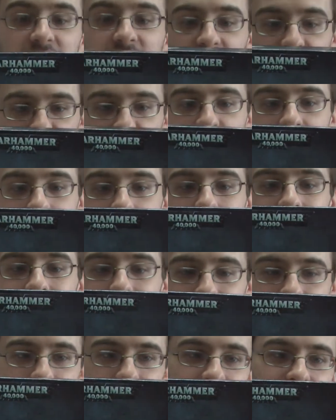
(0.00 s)
edition
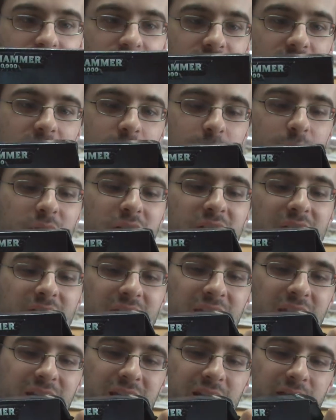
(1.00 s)
models. Pretty
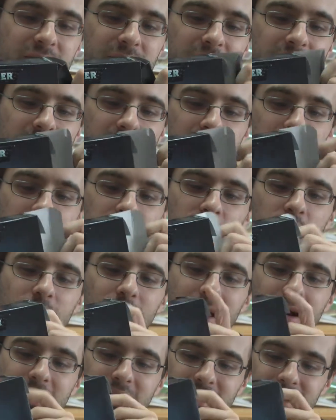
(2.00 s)
neat little
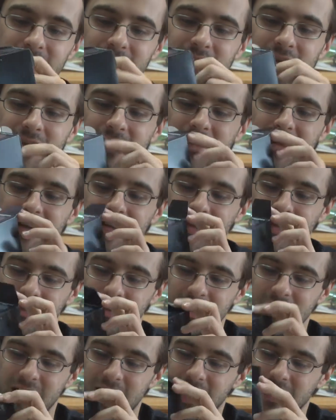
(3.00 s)
marketing thing that
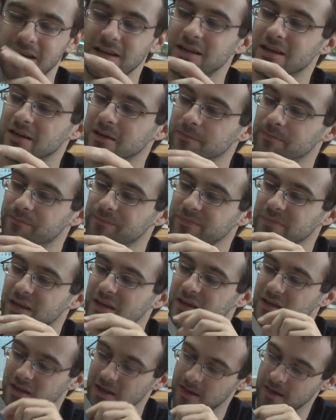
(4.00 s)
they got here.
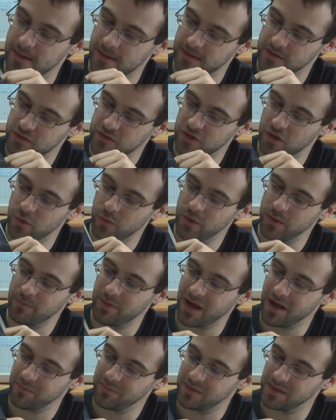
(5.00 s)
And so we
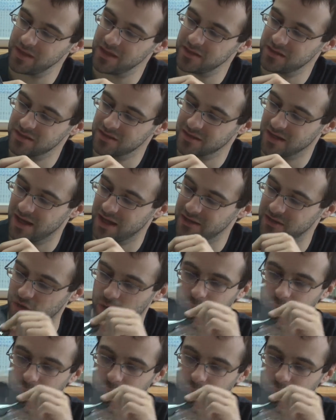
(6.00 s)
pop these guys